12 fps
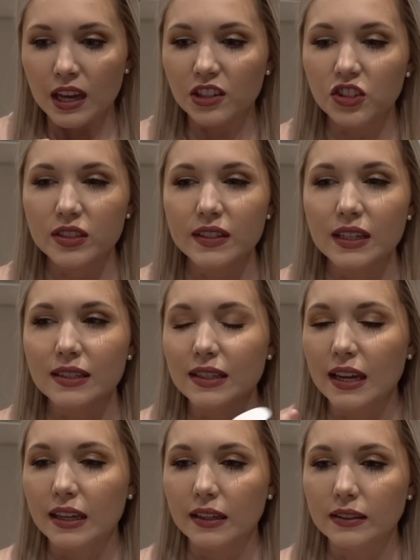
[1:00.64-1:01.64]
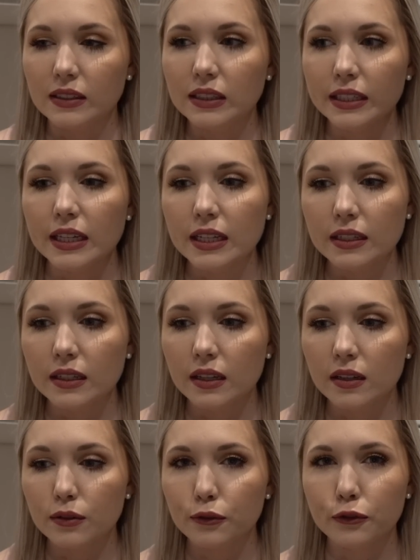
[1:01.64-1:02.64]
it's like a clean,
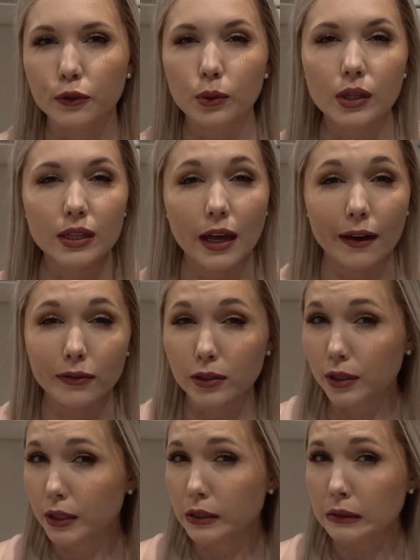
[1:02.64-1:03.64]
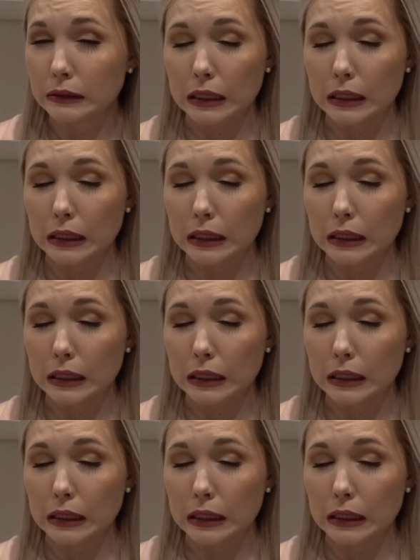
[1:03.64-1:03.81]
fruity lavender,